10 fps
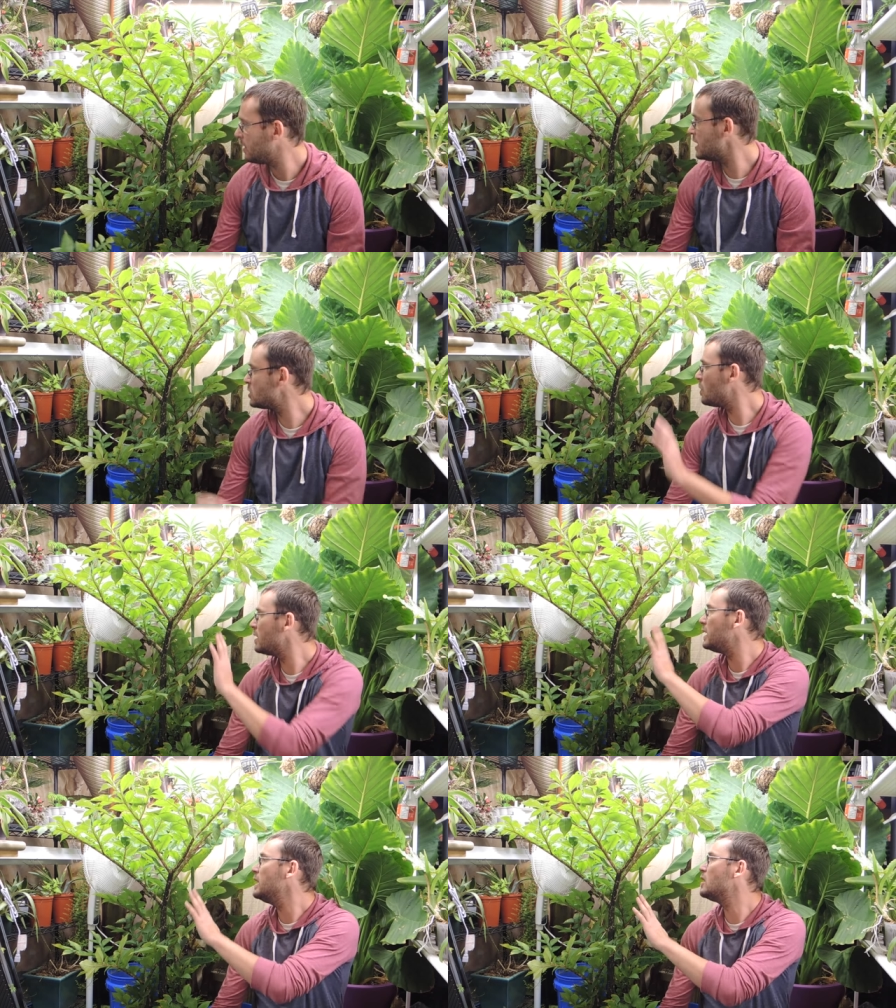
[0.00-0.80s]
this
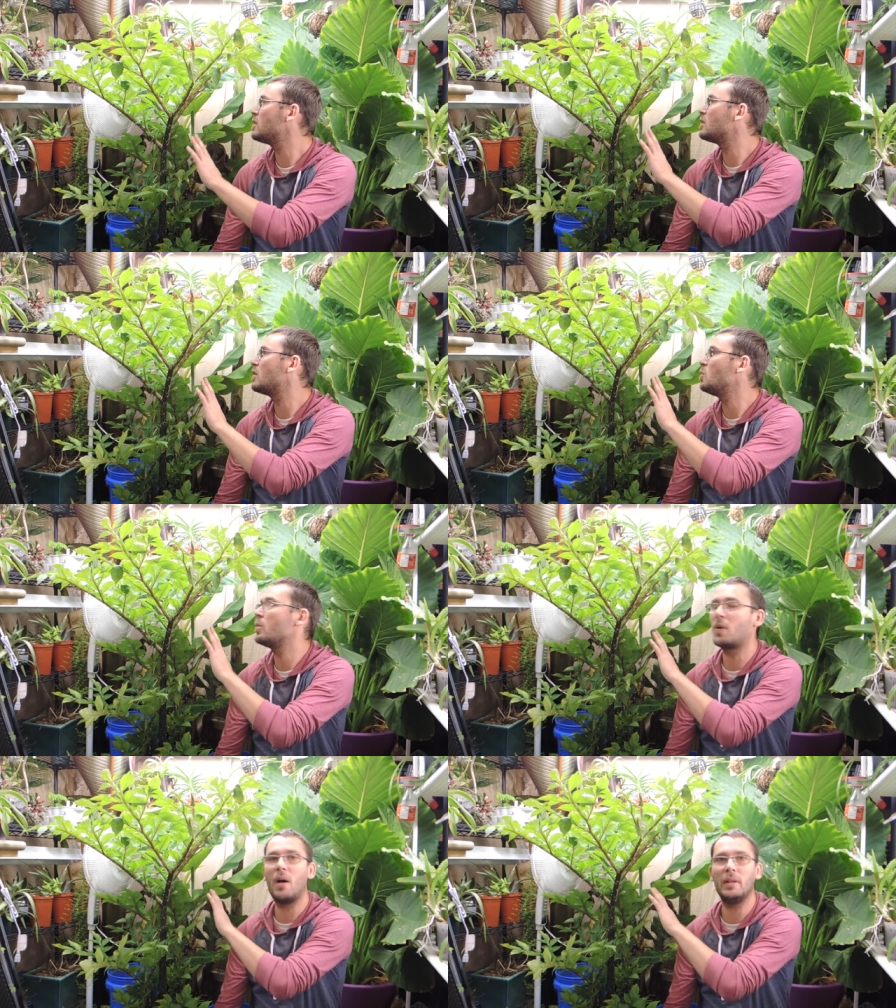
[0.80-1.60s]
one here
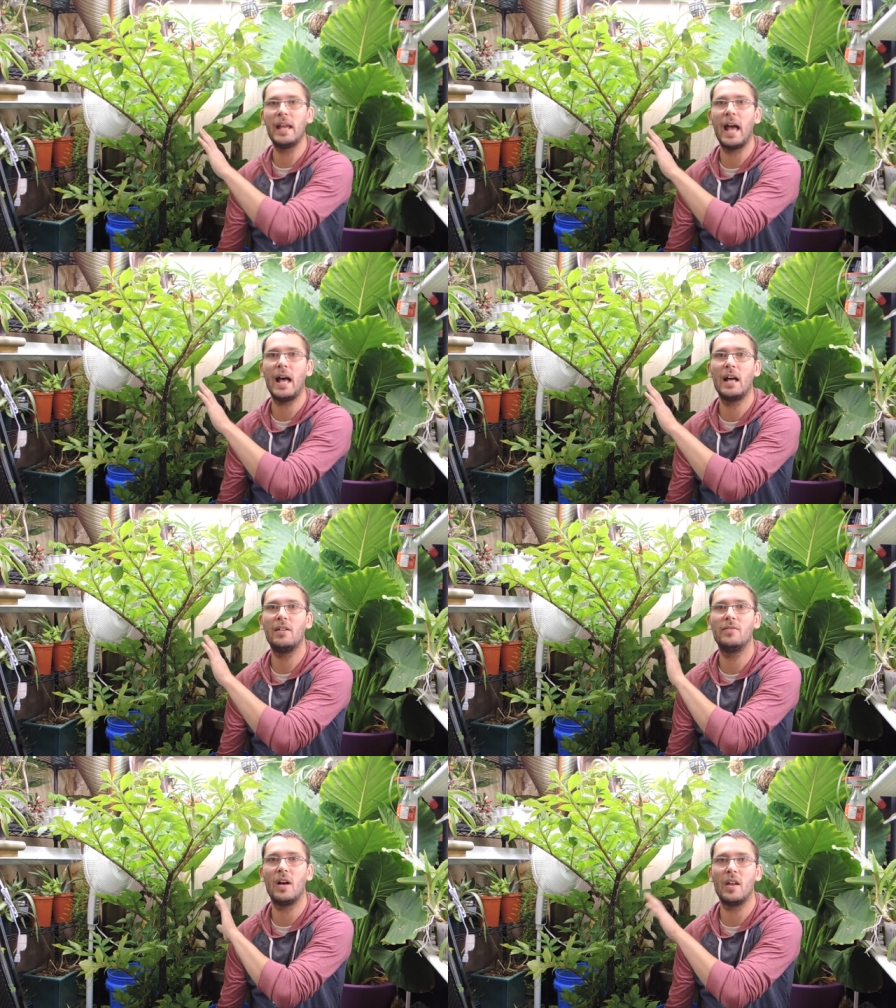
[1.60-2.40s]
will probably
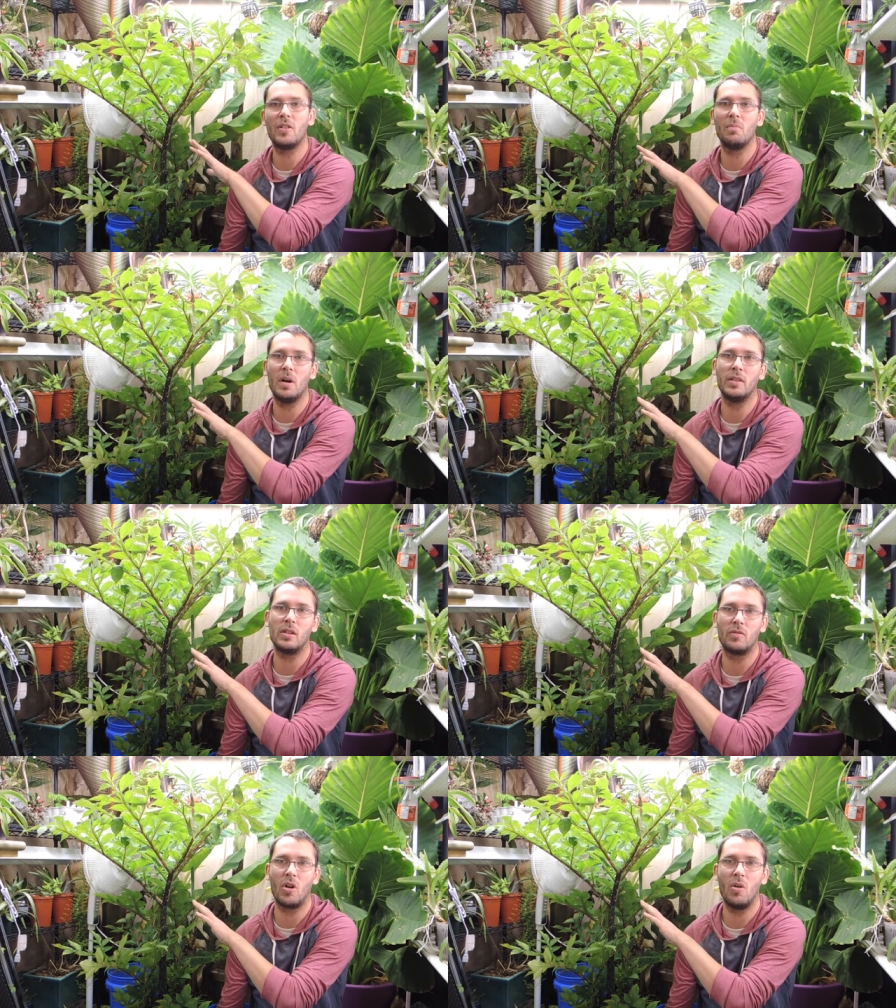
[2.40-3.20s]
have another
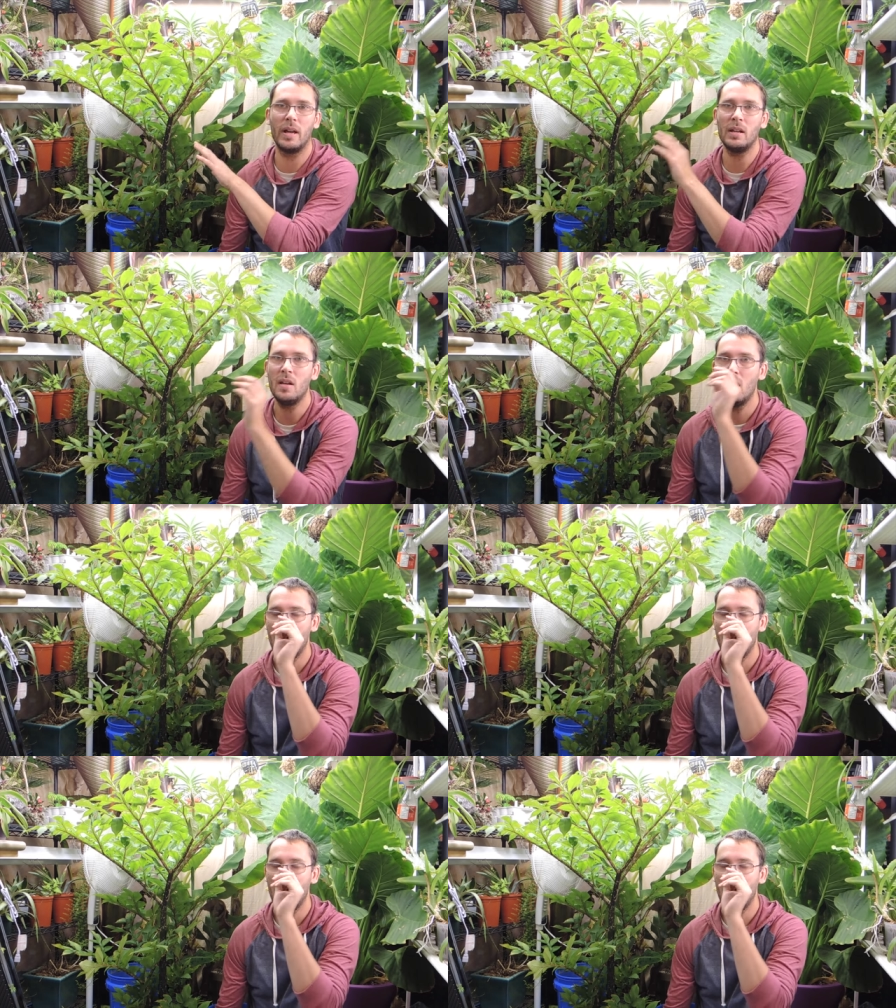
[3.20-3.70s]
month of growing.